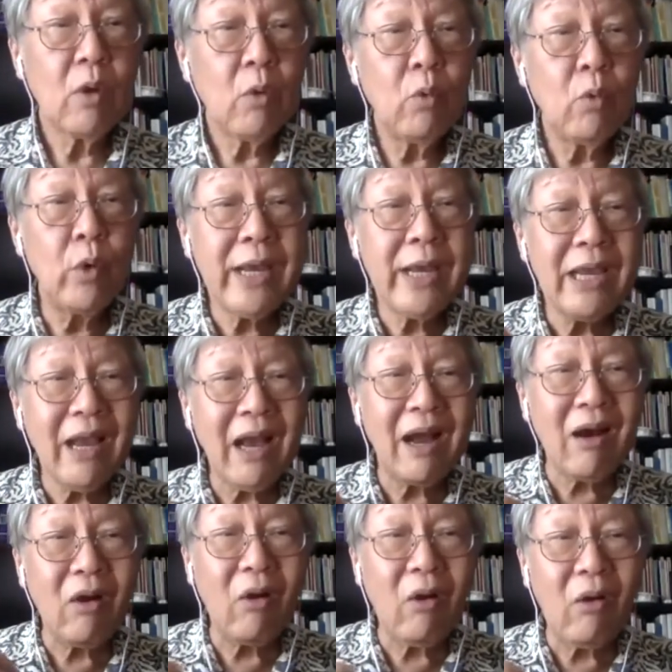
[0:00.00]
We
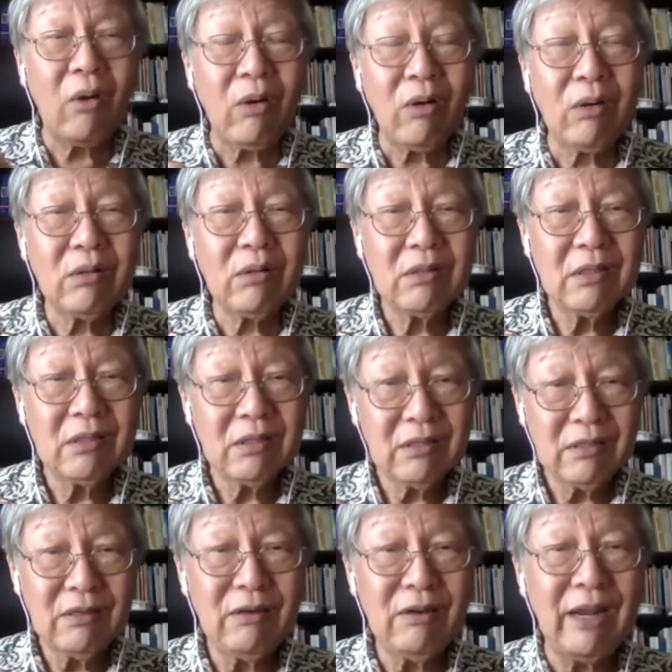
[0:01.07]
are all
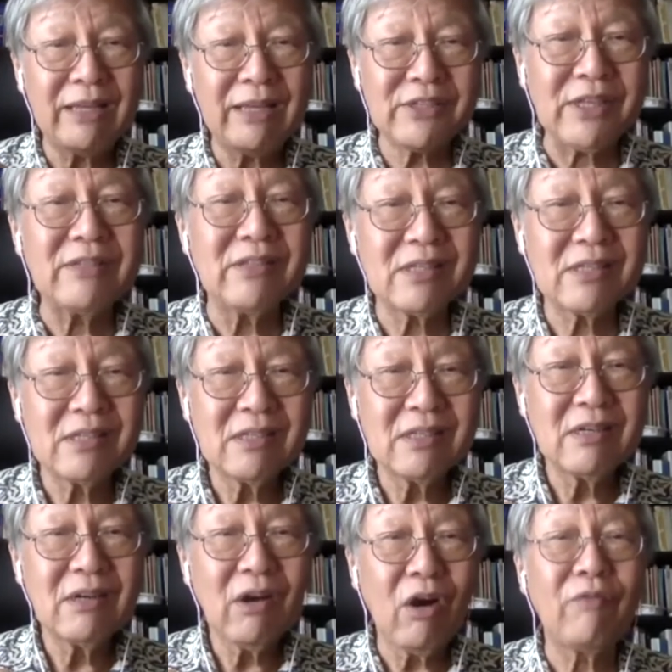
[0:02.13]
lessons
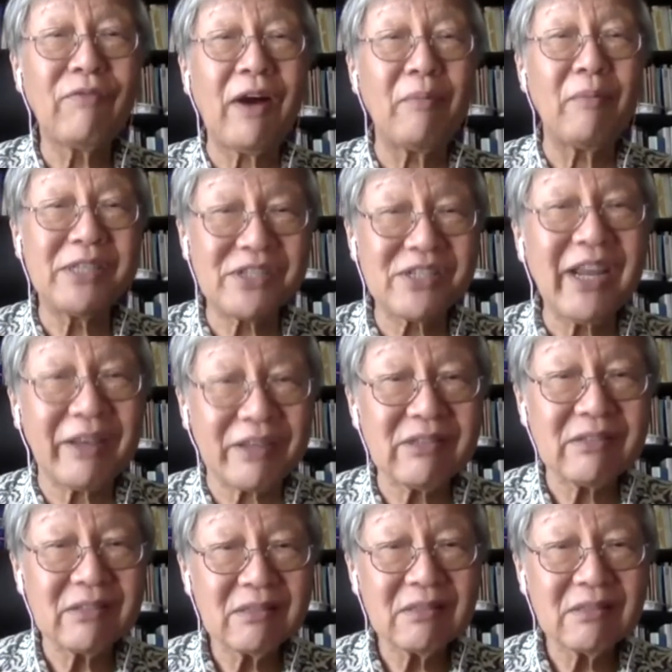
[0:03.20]
of our mistakes,